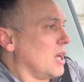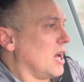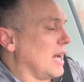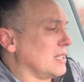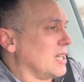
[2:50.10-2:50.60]

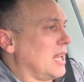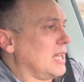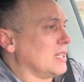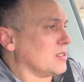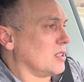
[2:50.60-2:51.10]
I said,
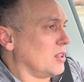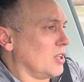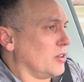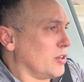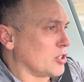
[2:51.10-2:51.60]
hey,
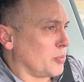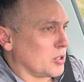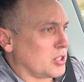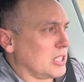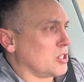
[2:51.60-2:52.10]
there's a
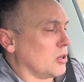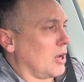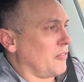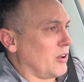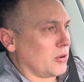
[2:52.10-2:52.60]
procedure
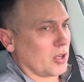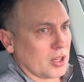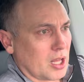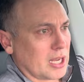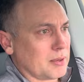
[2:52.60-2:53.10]
I found
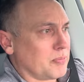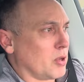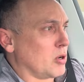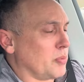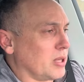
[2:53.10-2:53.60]
online
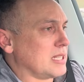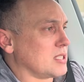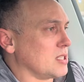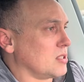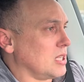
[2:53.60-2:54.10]
that
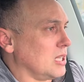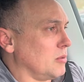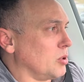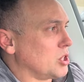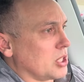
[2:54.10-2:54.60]
replaces the
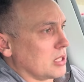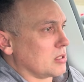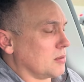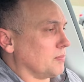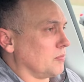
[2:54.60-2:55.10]
bushings.